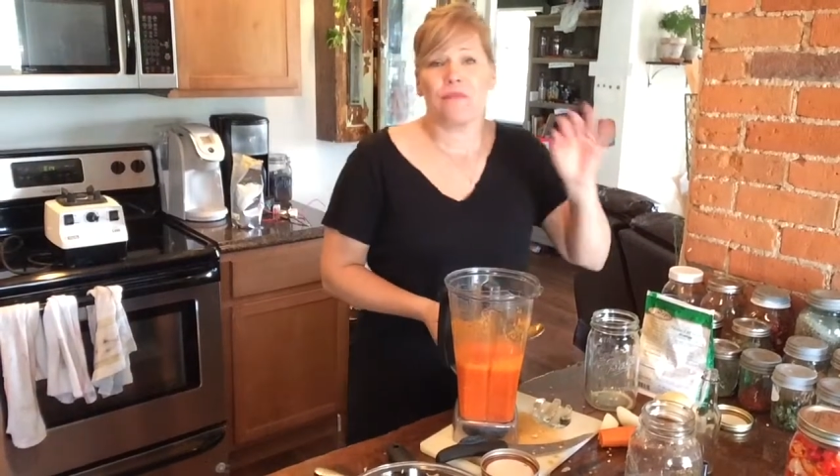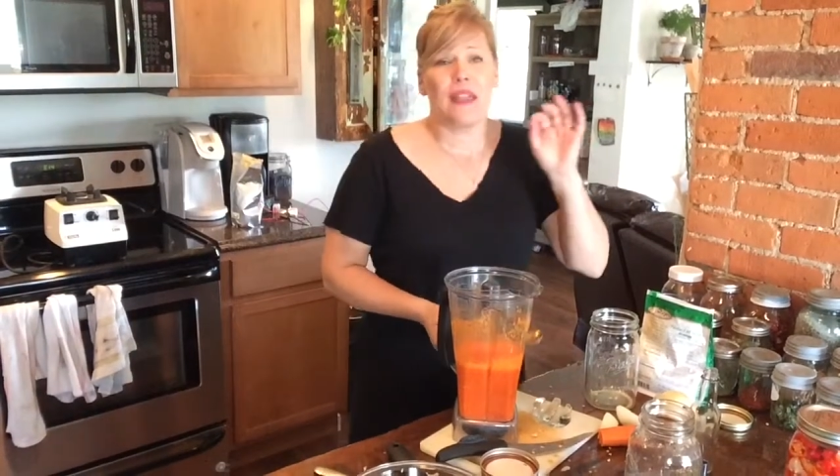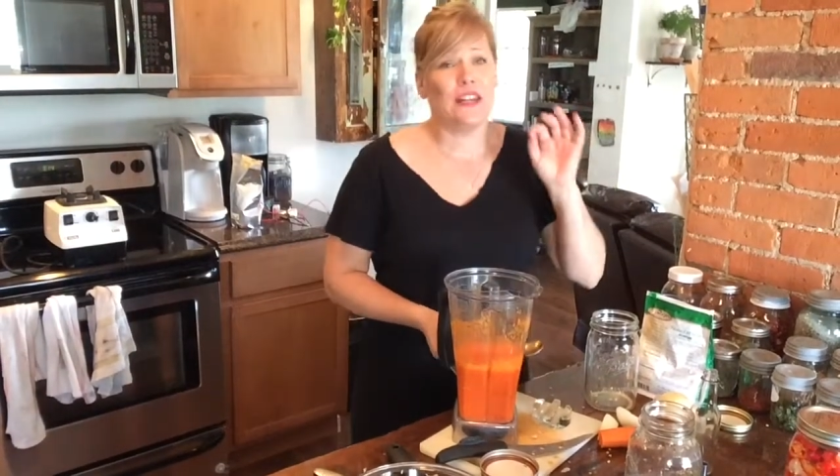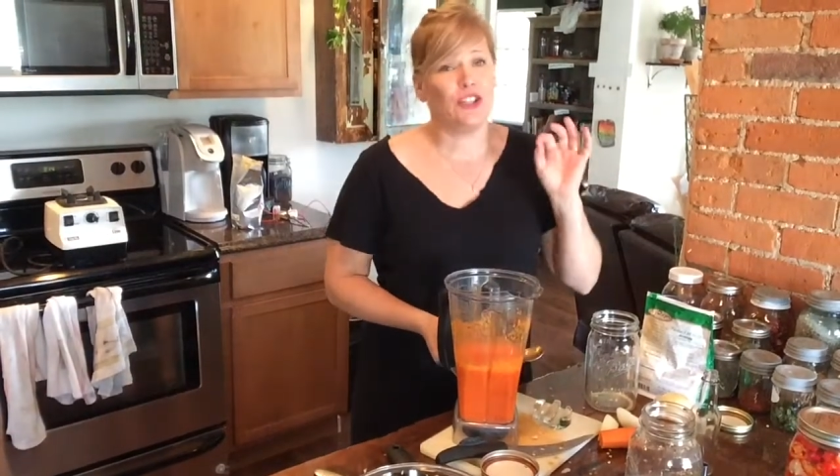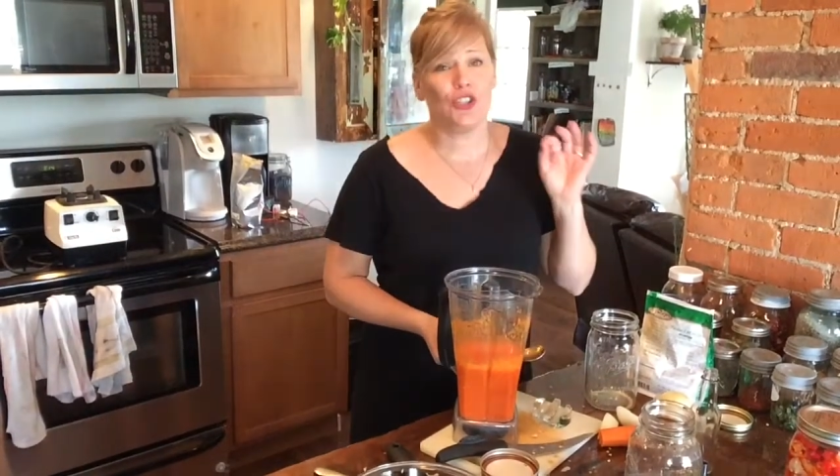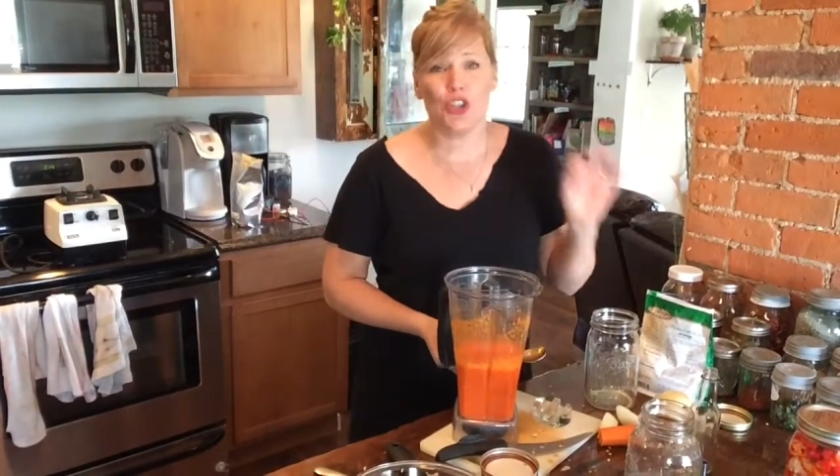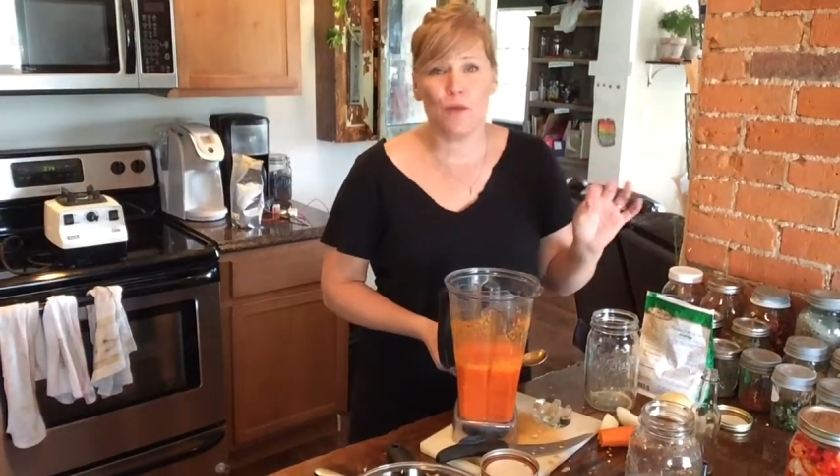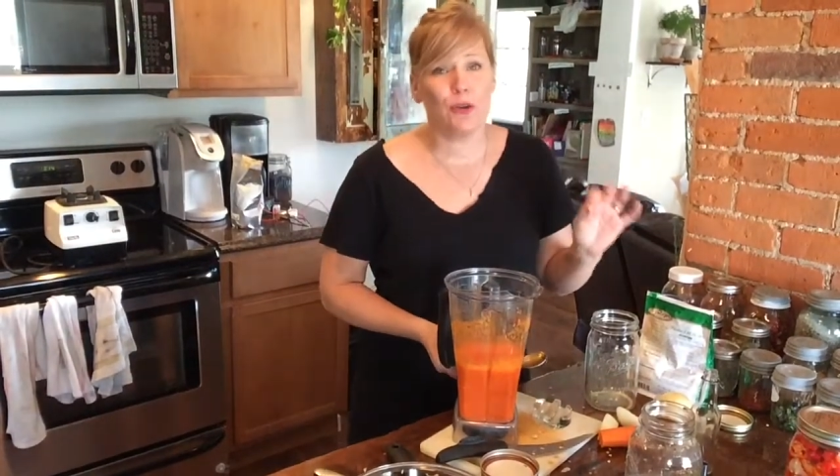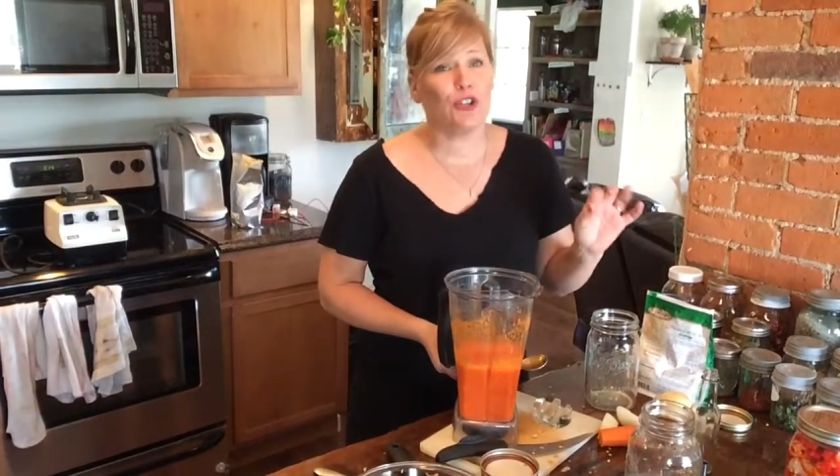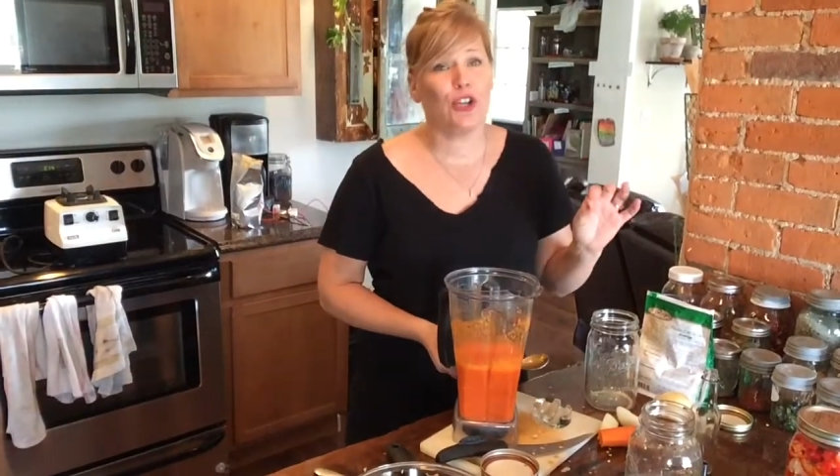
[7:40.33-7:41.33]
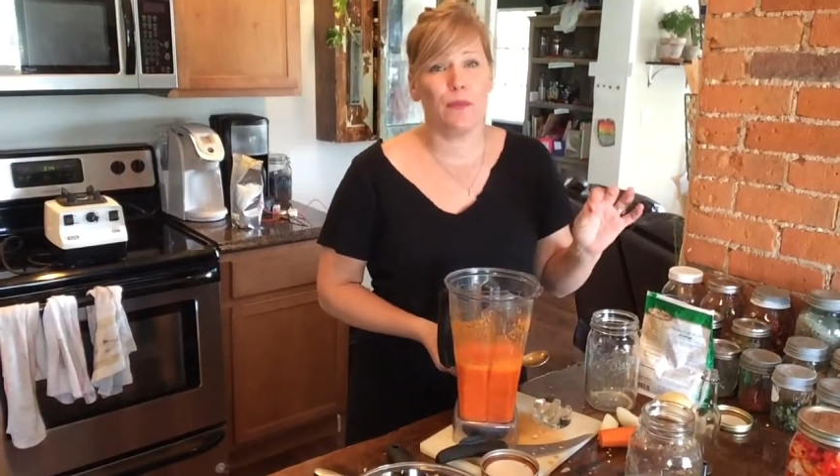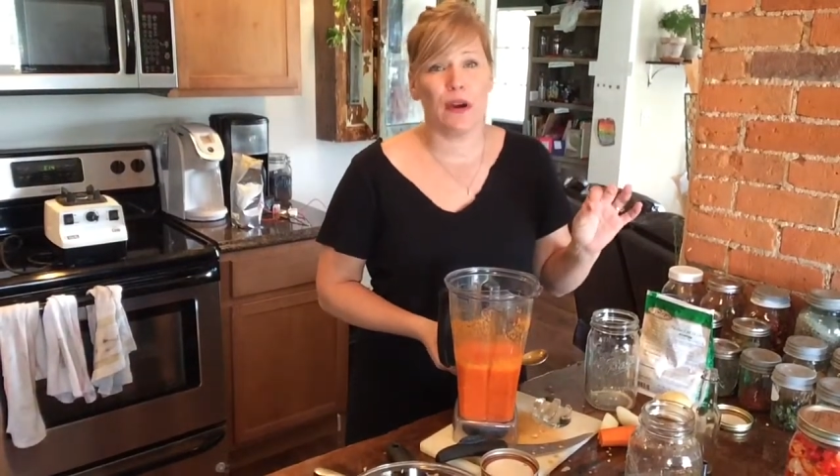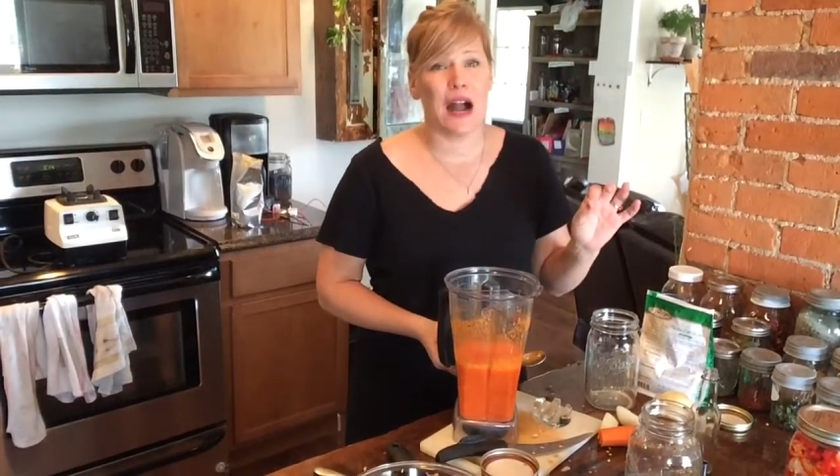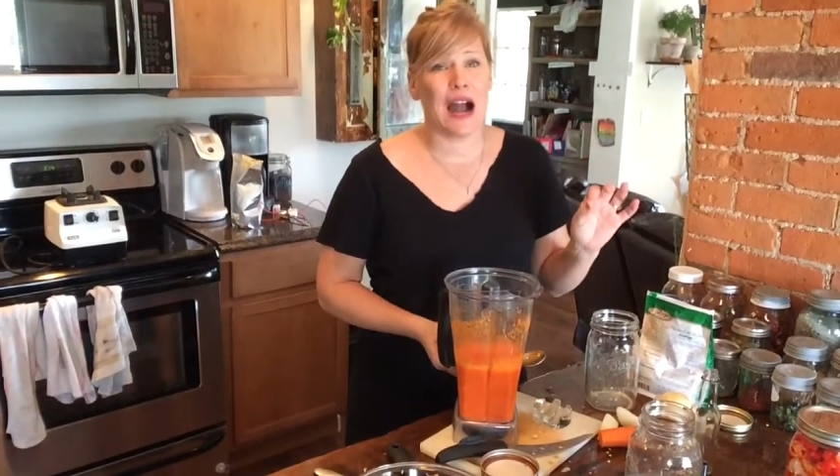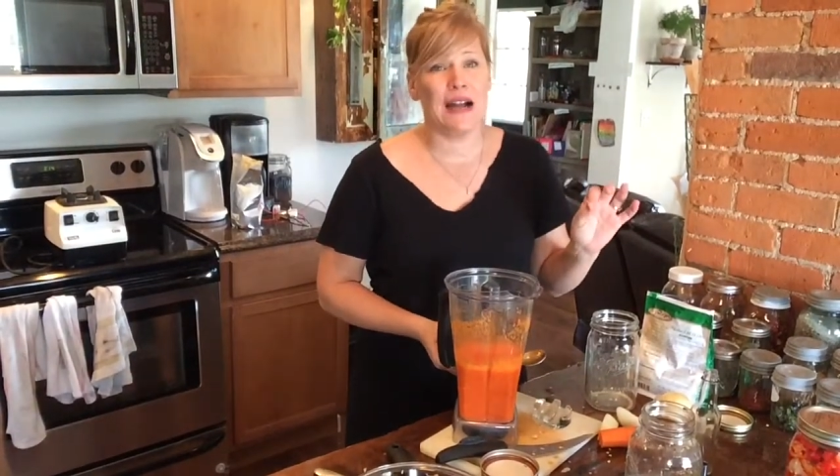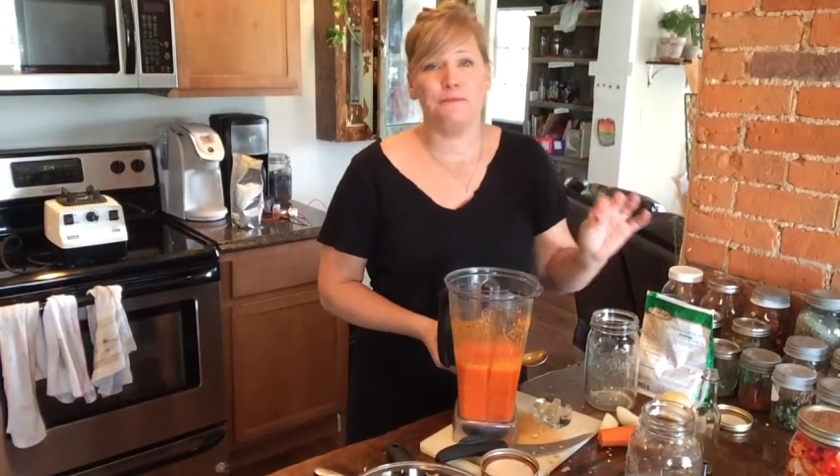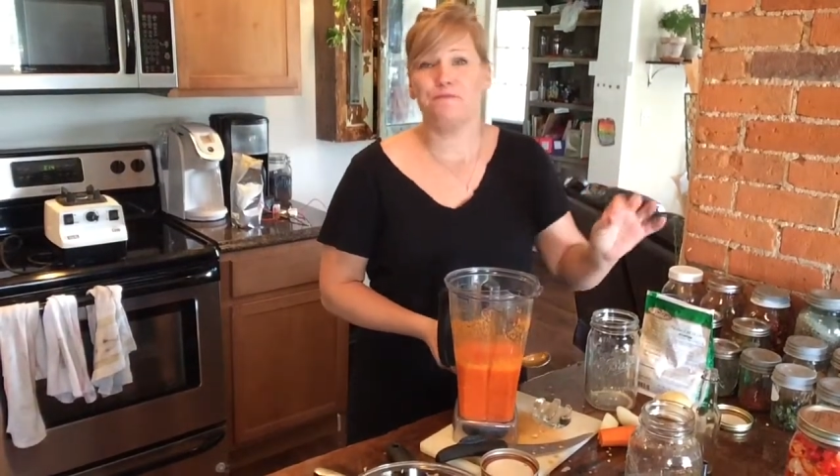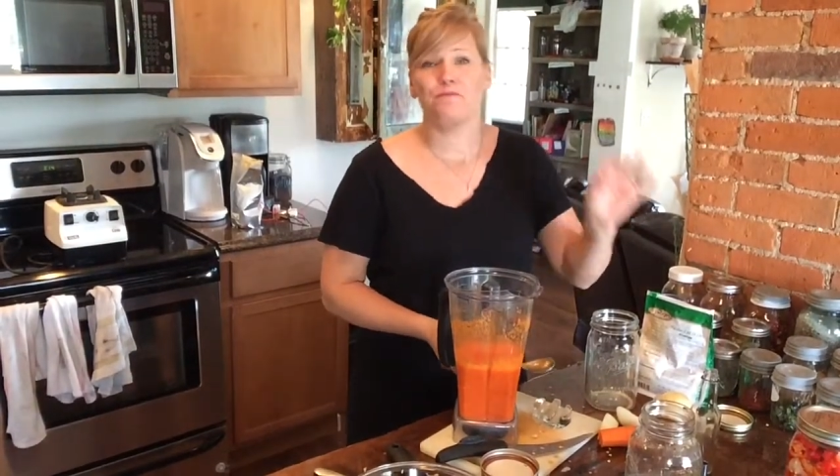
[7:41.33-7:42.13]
It is super, super hot.